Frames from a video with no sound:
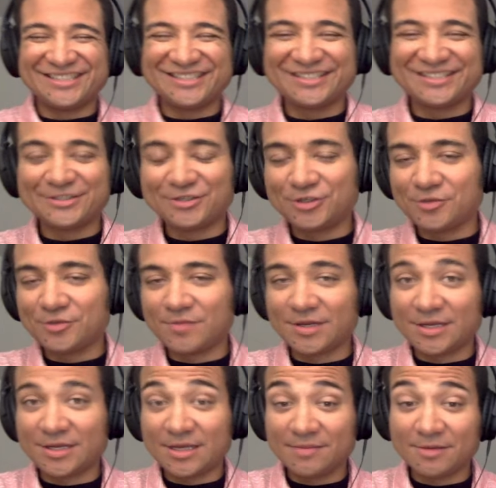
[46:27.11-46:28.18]
So shoot me
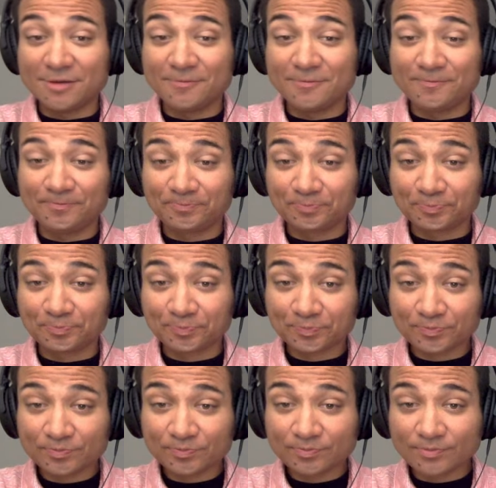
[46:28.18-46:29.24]
an email,
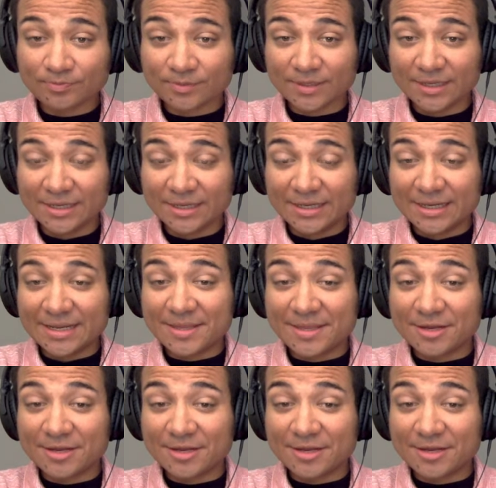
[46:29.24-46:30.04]
and